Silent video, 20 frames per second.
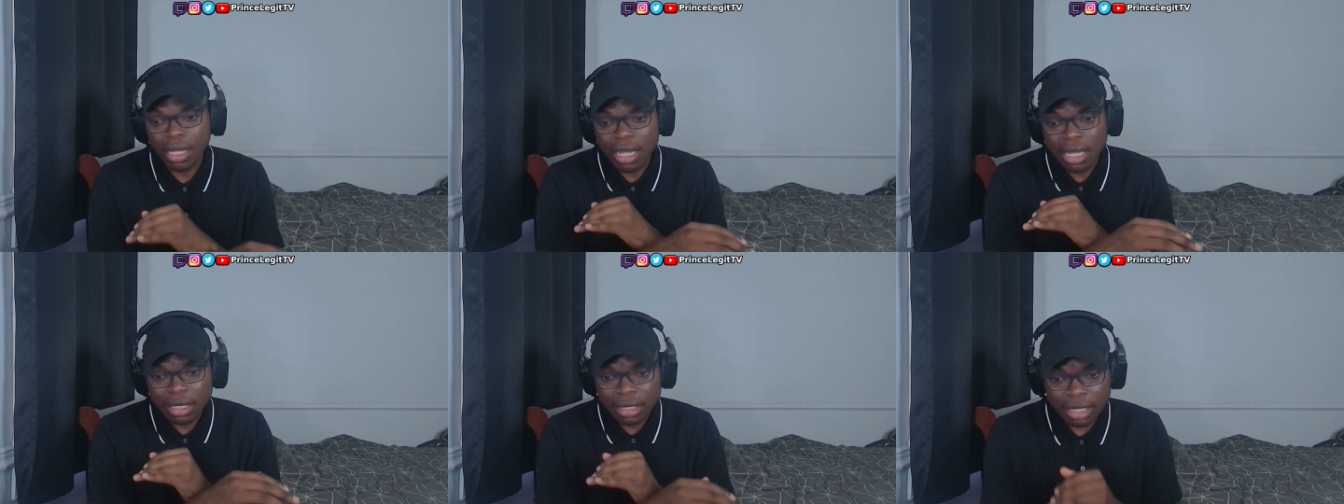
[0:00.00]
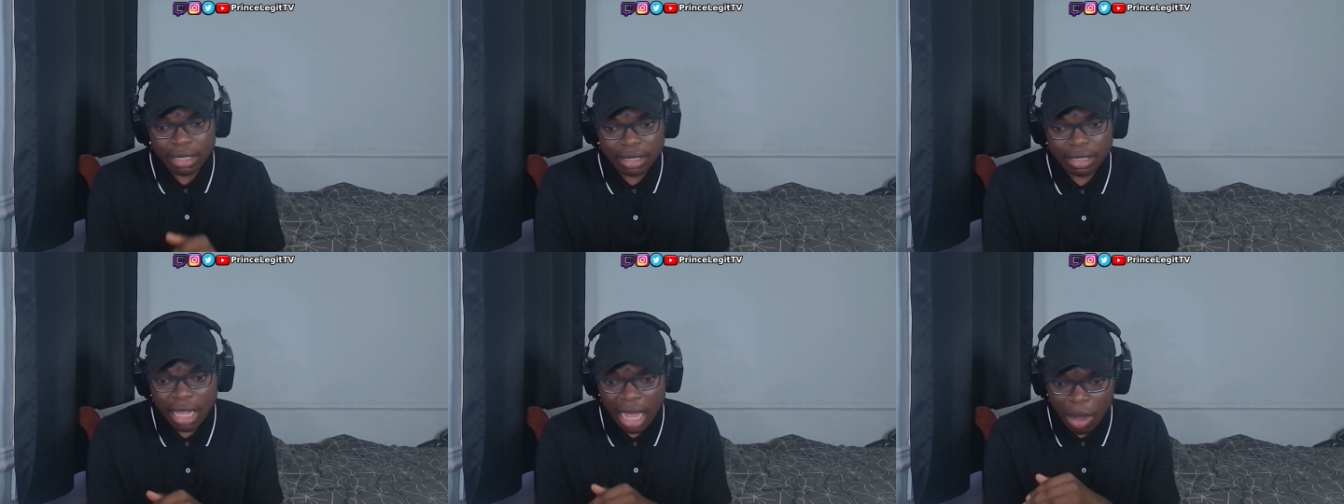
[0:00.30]

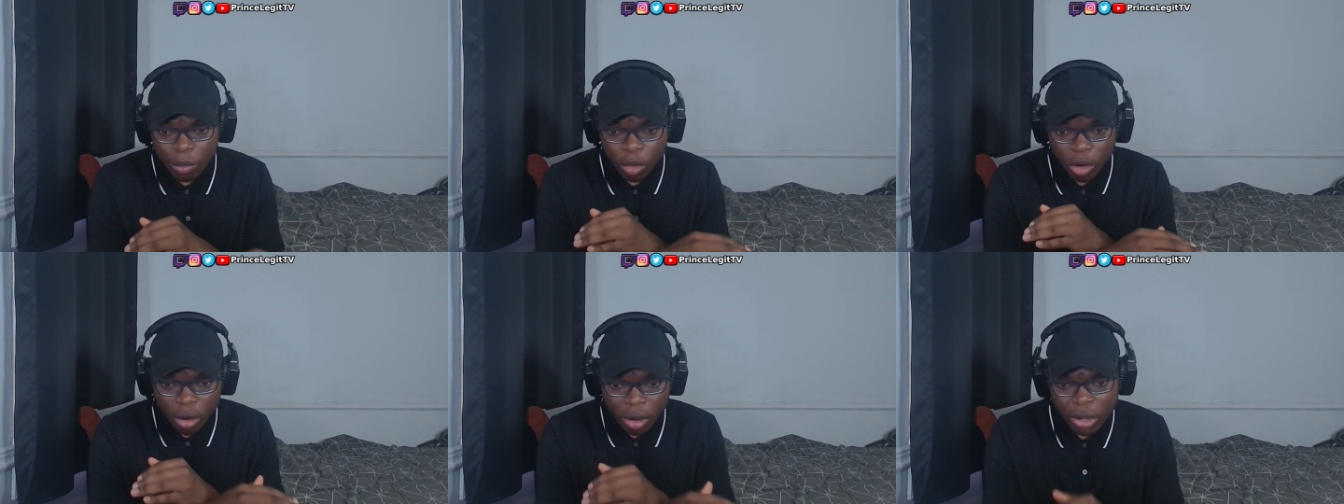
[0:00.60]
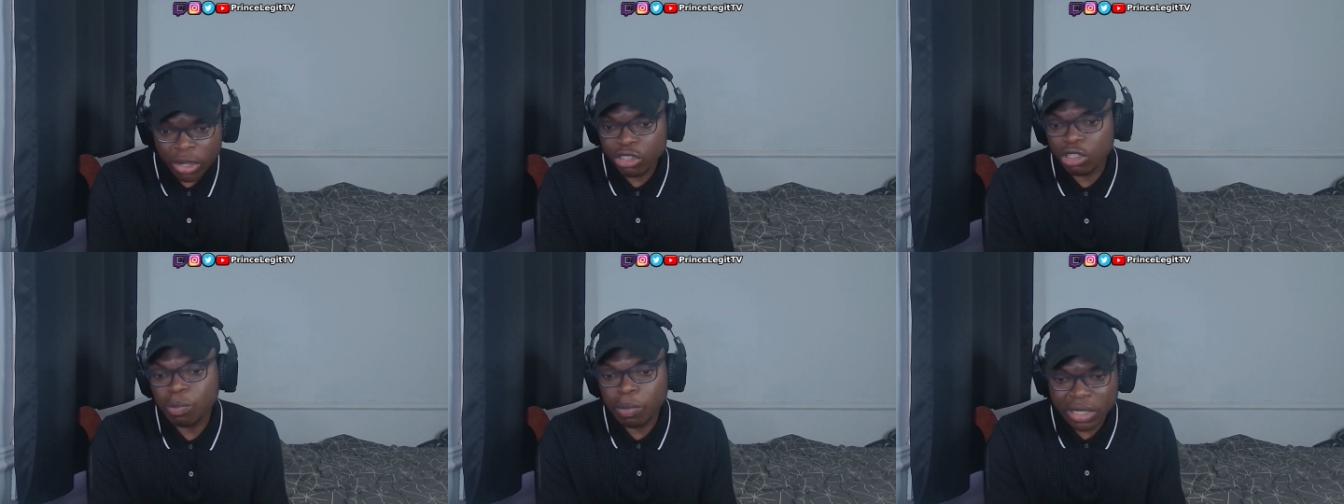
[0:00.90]
This time, we're
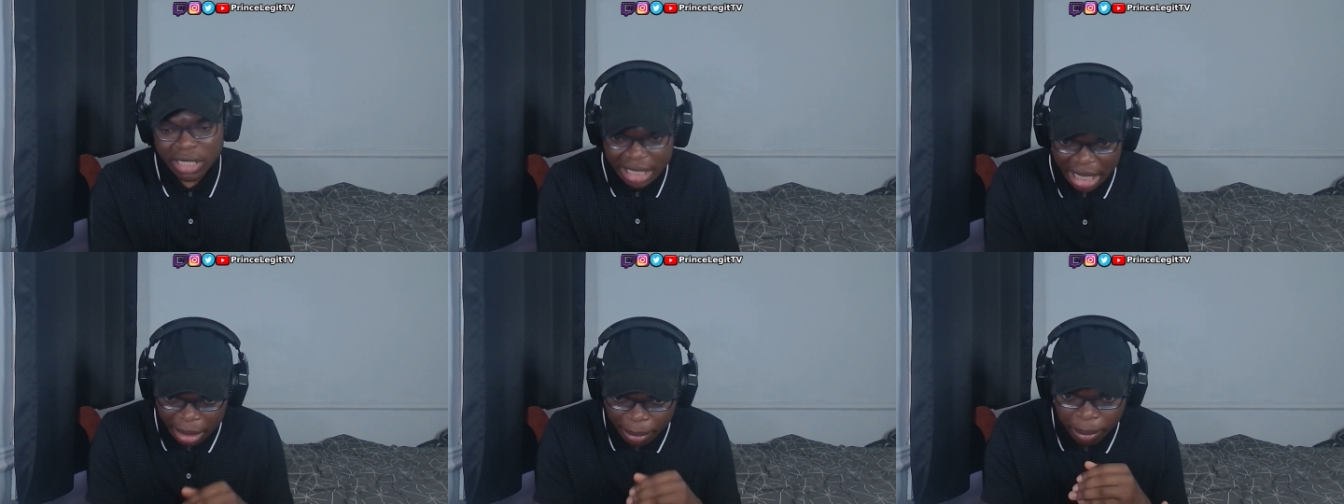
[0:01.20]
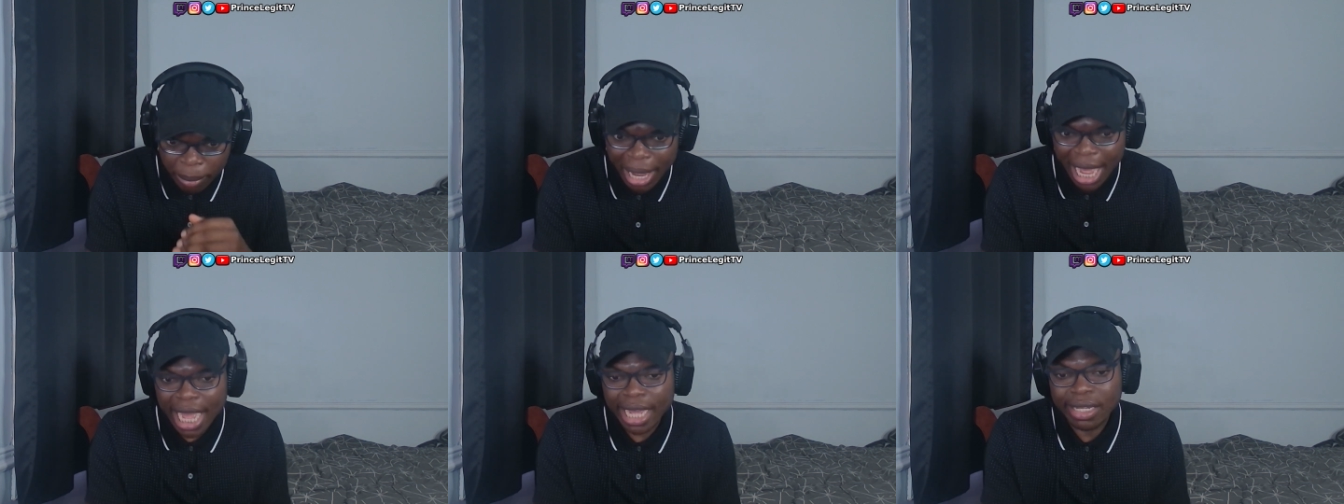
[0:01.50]
100%
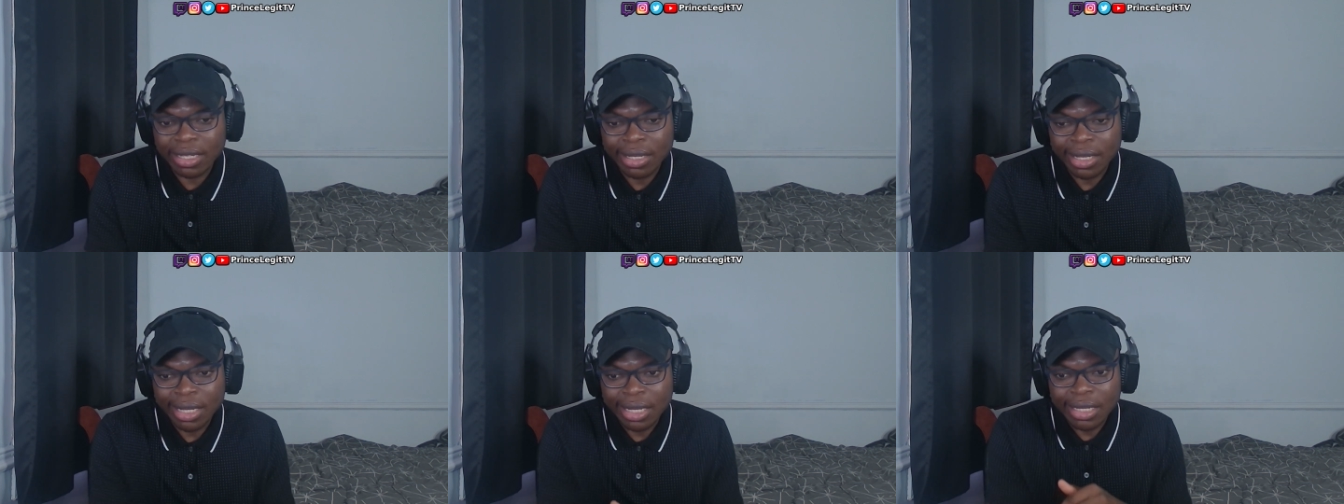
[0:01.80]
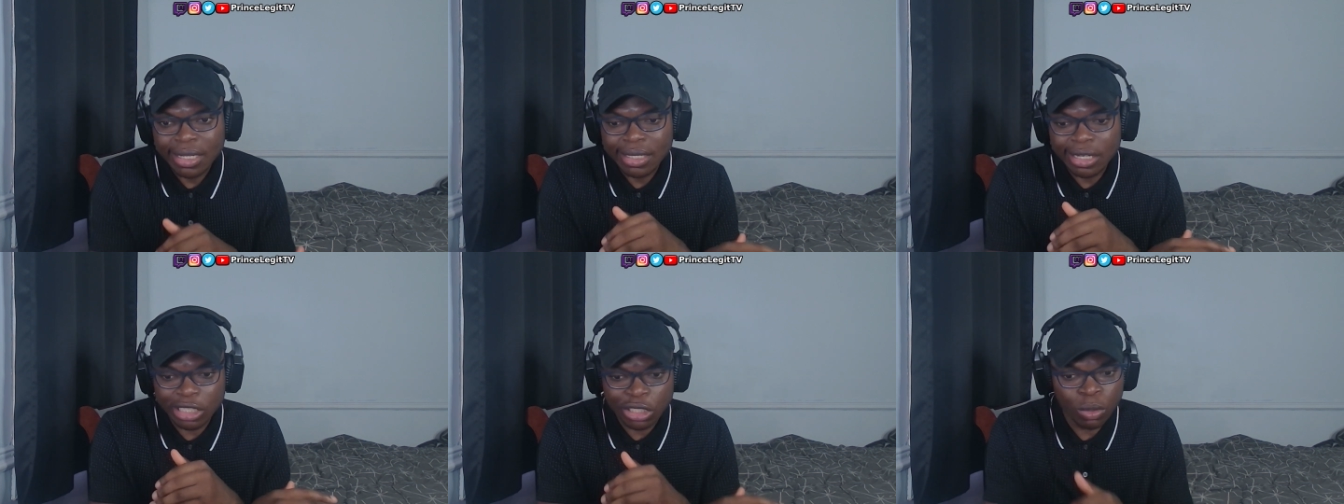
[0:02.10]
back.
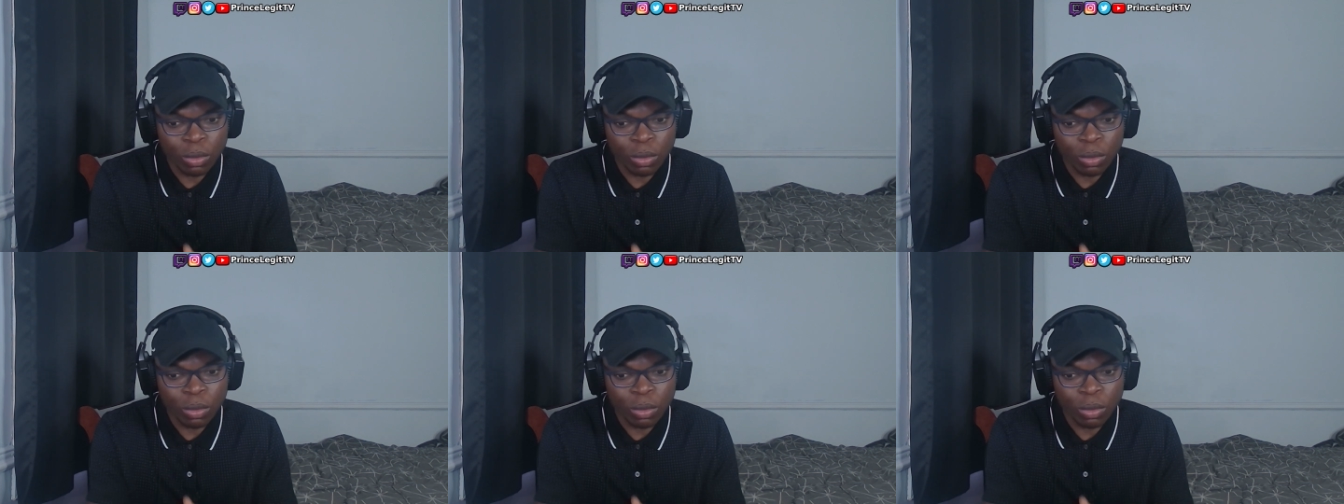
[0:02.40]
There's